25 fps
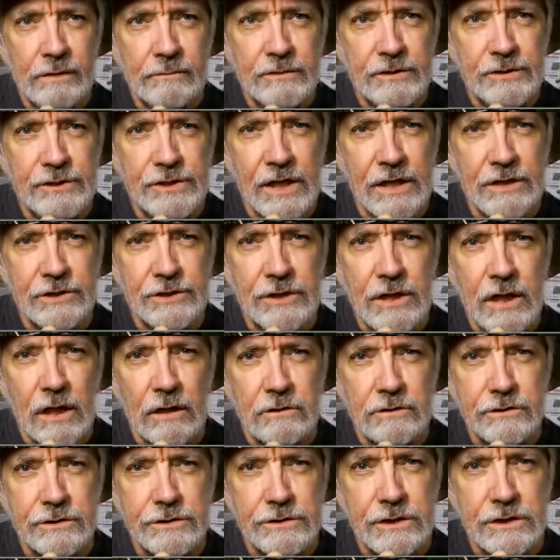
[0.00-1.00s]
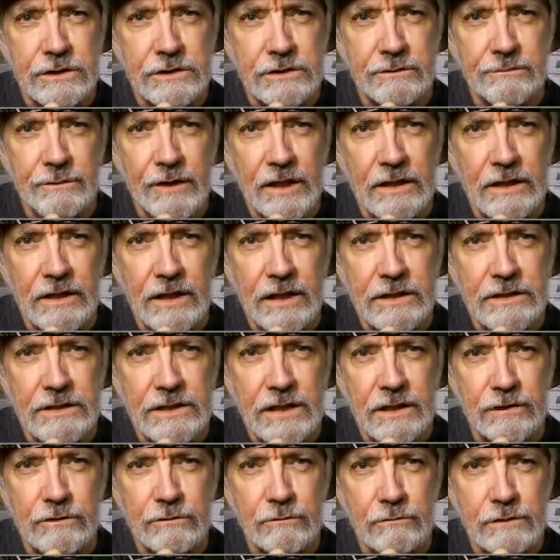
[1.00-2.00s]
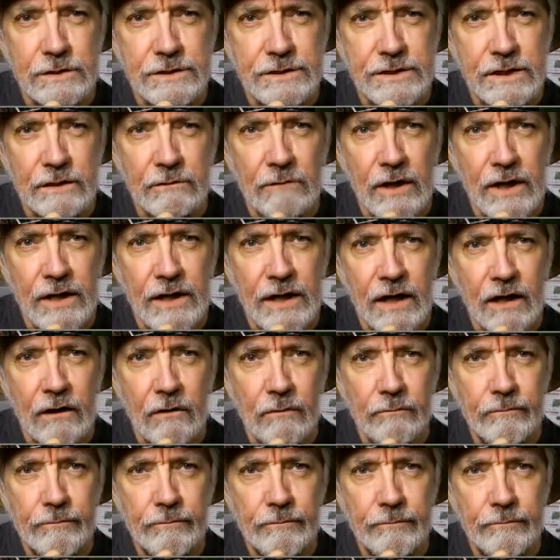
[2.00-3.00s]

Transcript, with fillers: Let me change colors just to make things interesting right now.